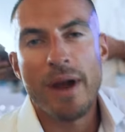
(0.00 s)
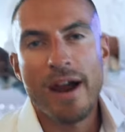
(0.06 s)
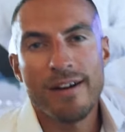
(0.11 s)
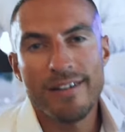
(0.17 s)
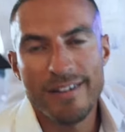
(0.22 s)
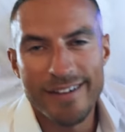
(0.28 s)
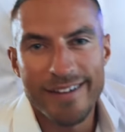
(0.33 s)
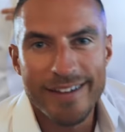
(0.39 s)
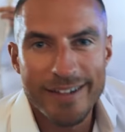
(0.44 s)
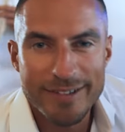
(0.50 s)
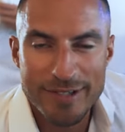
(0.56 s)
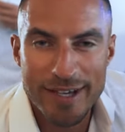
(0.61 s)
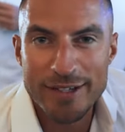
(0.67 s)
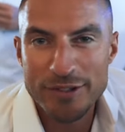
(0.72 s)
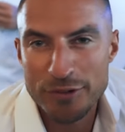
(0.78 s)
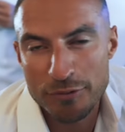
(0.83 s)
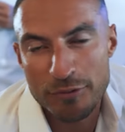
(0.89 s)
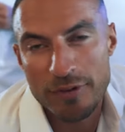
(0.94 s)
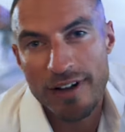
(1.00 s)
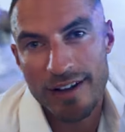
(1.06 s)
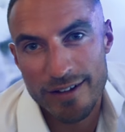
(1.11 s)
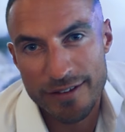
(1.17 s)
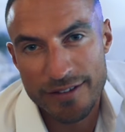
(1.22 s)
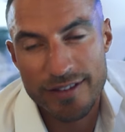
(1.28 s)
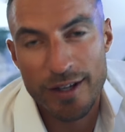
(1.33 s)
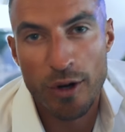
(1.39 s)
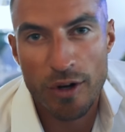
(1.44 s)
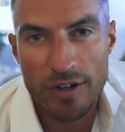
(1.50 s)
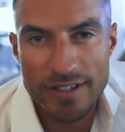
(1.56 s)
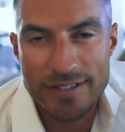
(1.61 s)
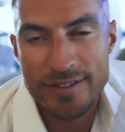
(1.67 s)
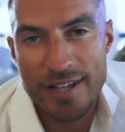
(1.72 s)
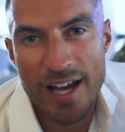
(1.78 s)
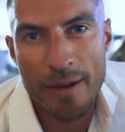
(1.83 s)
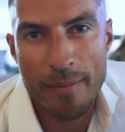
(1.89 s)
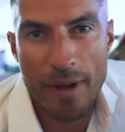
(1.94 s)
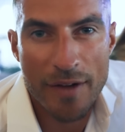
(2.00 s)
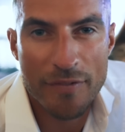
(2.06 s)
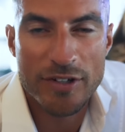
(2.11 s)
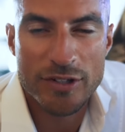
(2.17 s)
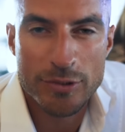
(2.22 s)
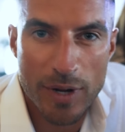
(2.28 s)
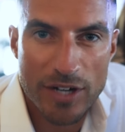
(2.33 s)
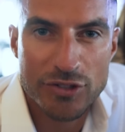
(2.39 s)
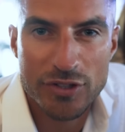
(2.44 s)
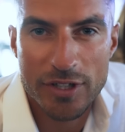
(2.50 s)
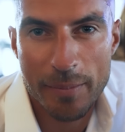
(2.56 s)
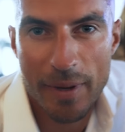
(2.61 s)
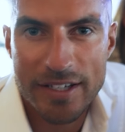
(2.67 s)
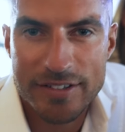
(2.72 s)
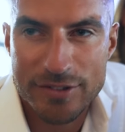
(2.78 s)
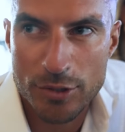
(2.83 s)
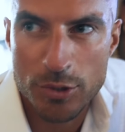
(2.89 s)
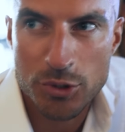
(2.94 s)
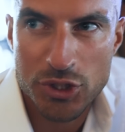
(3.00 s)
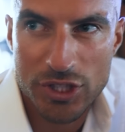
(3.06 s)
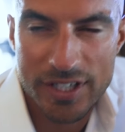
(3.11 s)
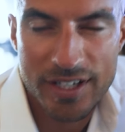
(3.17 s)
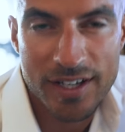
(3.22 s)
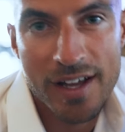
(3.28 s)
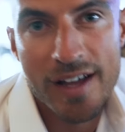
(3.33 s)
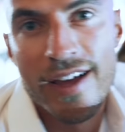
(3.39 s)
Apparently, it takes the longest time ever to actually make sushi.